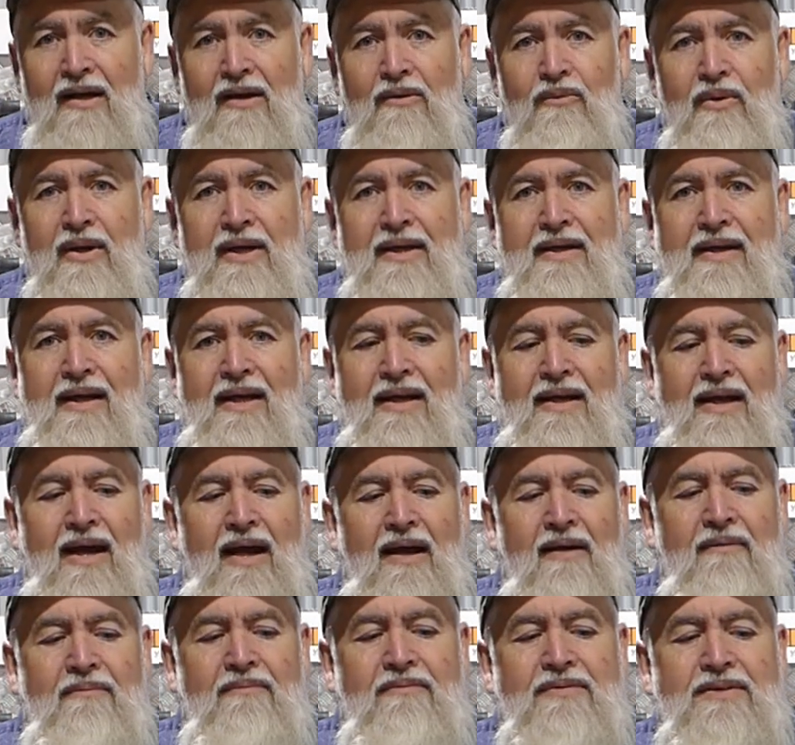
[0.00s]
We did
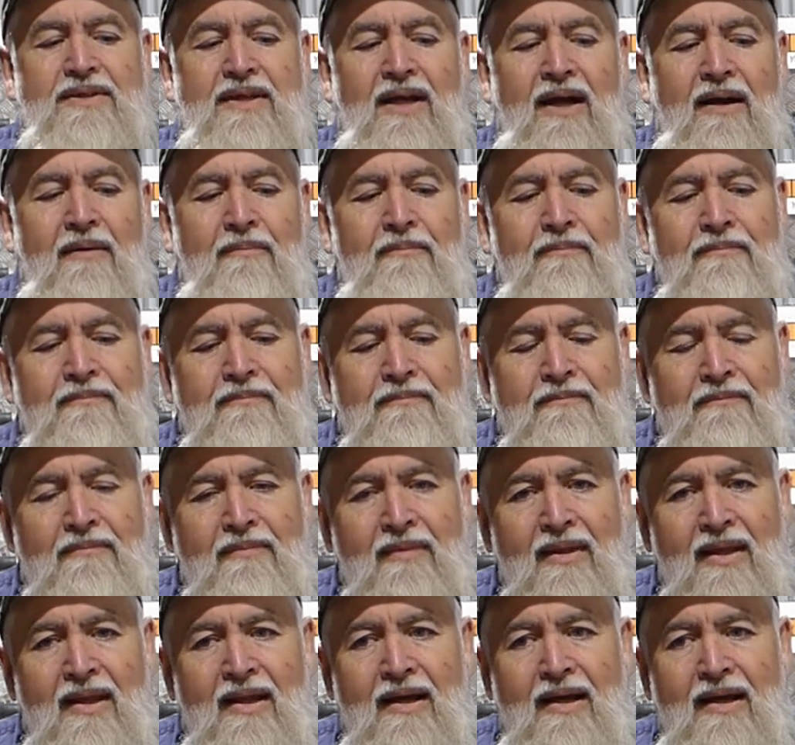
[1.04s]
have some,
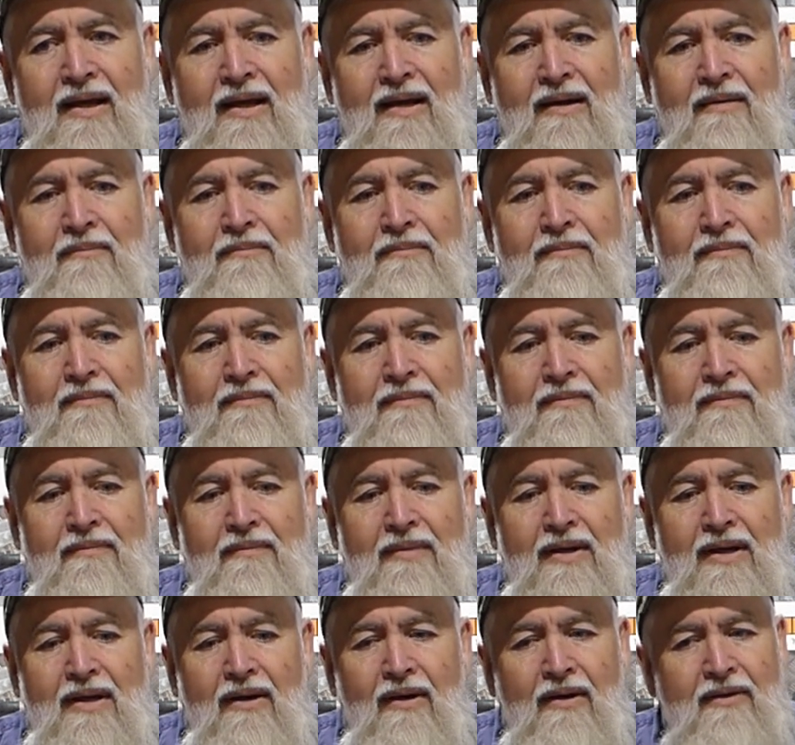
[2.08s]

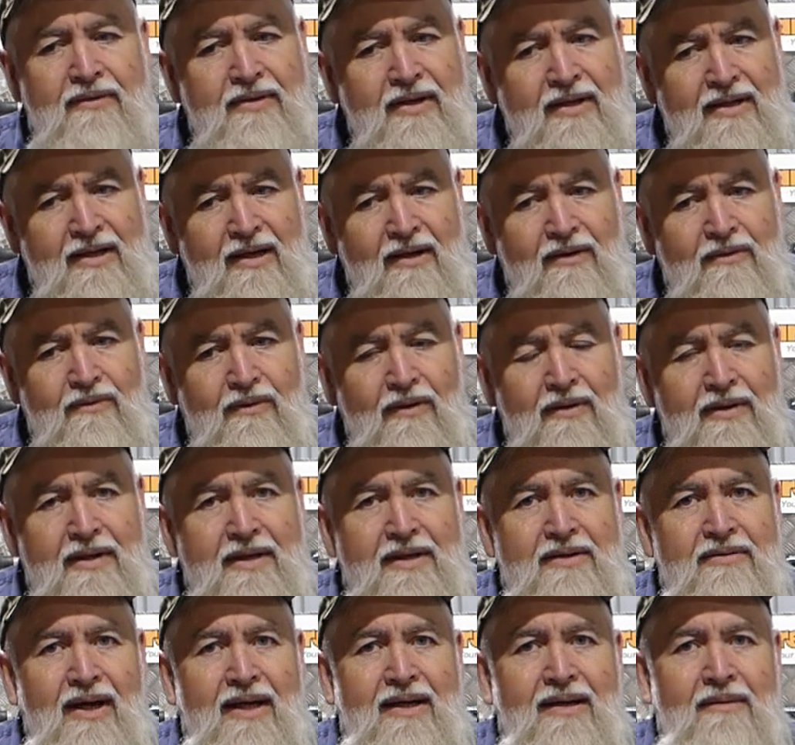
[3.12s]
I think they were Quality
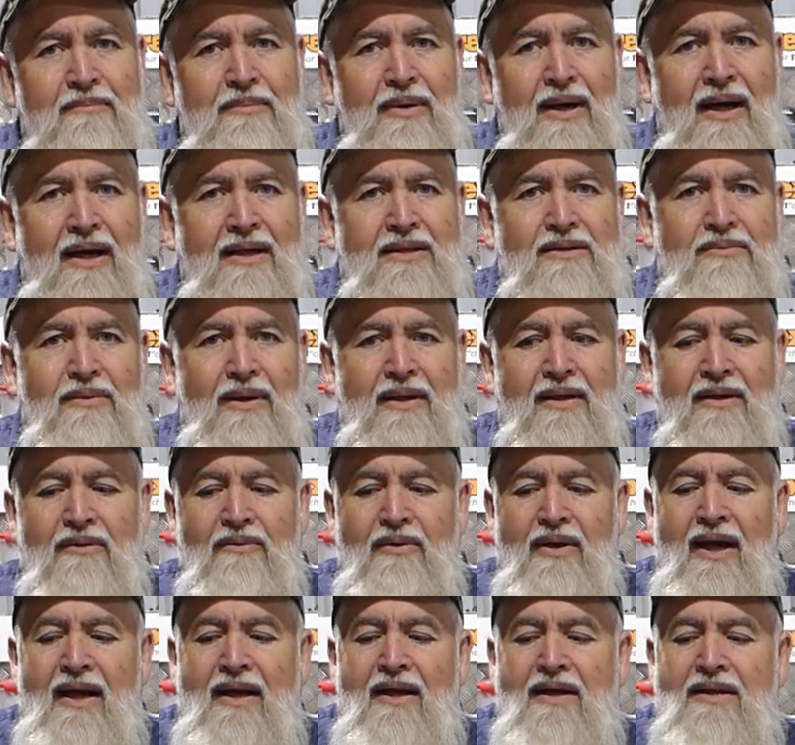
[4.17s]
Tractor Parts one that
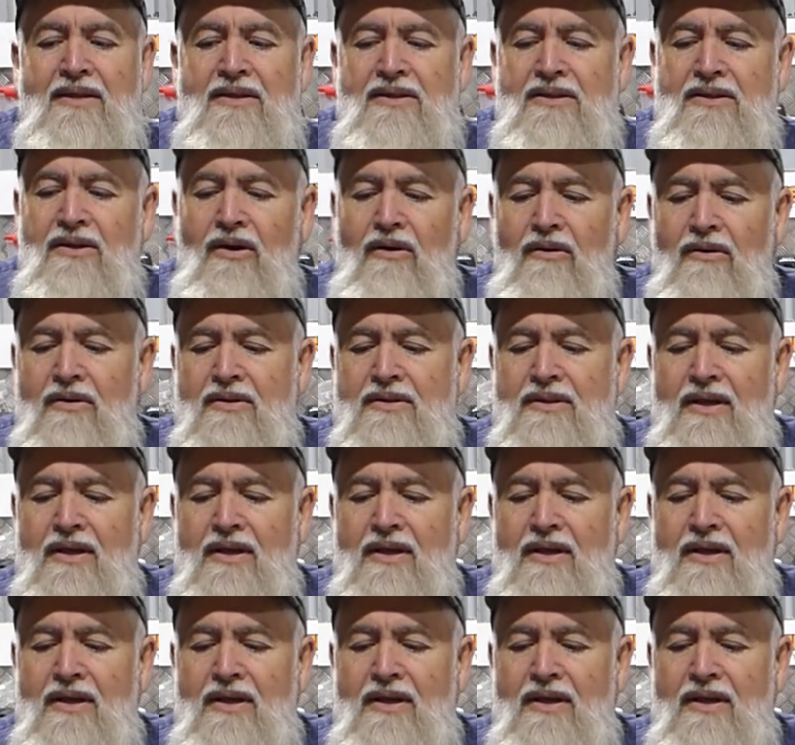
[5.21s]
we had in stock.